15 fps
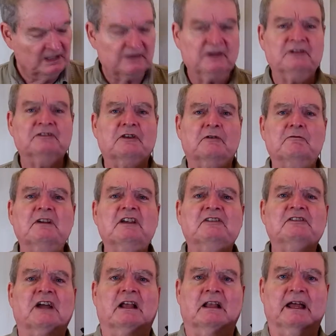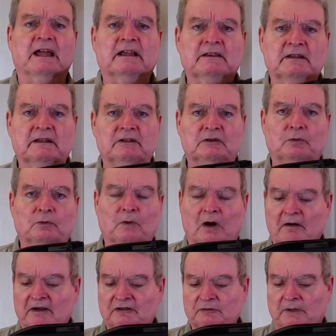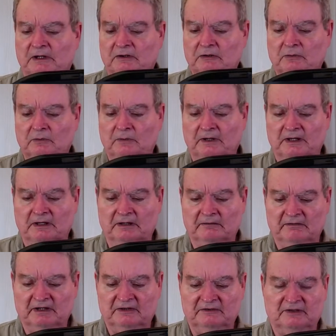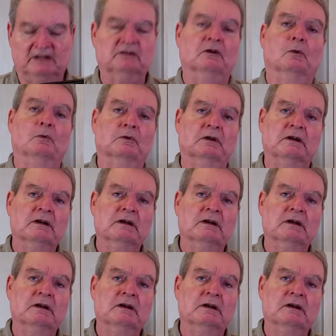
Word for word: These are the reasons I like the RS22 and the reasons I don't.